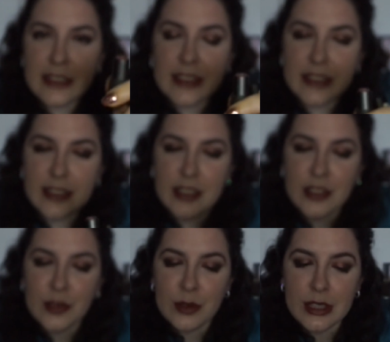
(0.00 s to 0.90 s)
this is on the
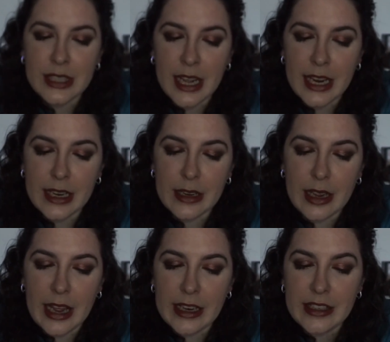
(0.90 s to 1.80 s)
newer side,
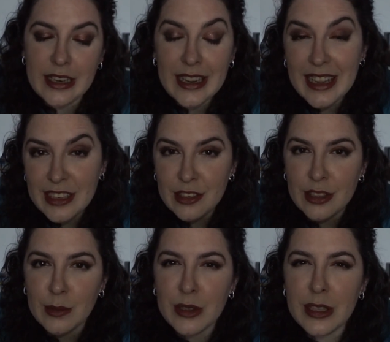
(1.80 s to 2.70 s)
I dig into
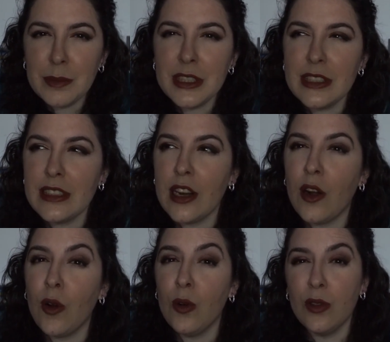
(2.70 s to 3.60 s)
them. The lipsticks that
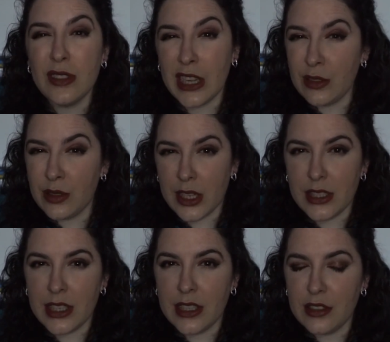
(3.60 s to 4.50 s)
are old, I do not
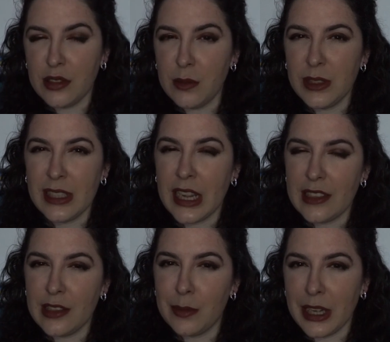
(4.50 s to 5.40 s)
dig into them. Once they get
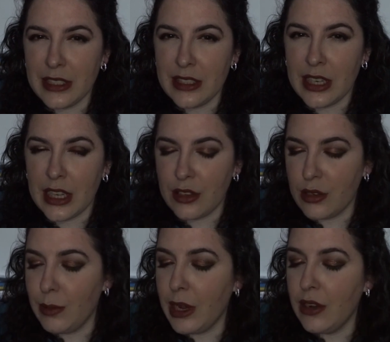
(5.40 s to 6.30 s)
to the plastic, I throw
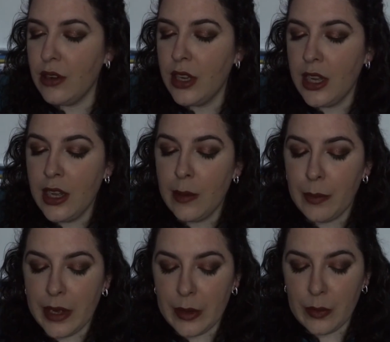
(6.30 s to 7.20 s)
them out.
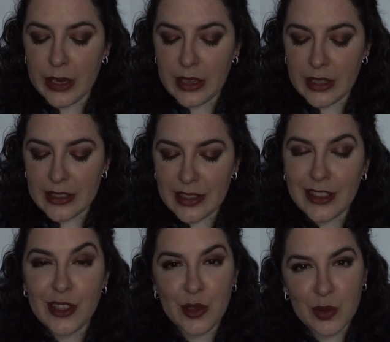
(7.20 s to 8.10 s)
But when it's on the
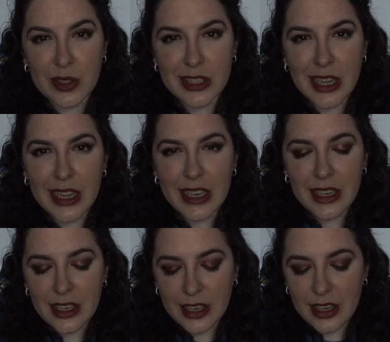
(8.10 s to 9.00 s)
newer
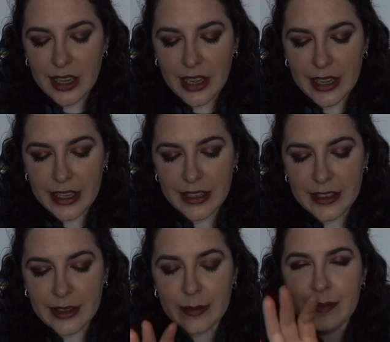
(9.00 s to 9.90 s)
side,
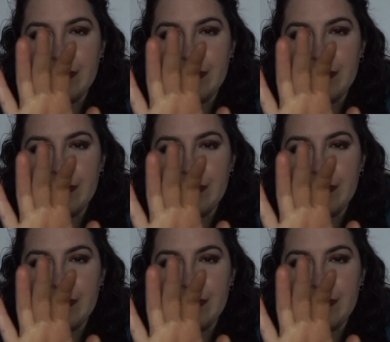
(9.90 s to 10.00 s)
I